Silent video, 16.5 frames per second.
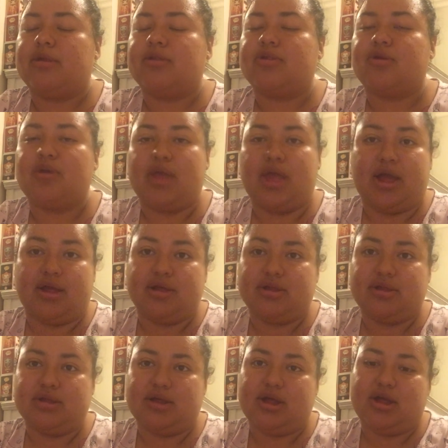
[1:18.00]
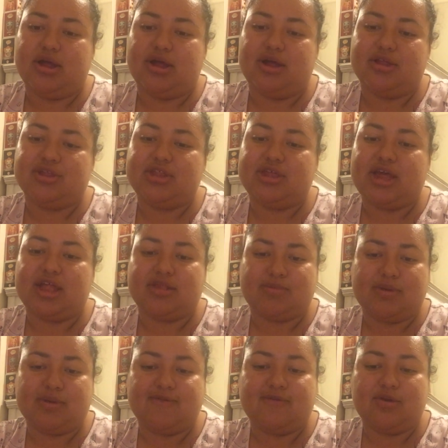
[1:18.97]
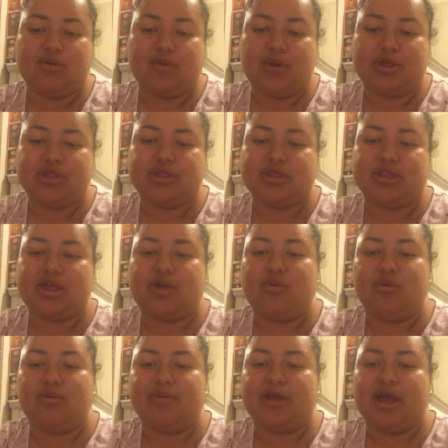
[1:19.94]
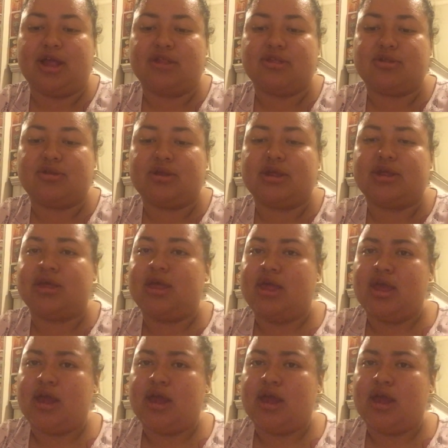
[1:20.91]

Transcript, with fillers: so yeah, uh, she asked me a few questions I will be answering.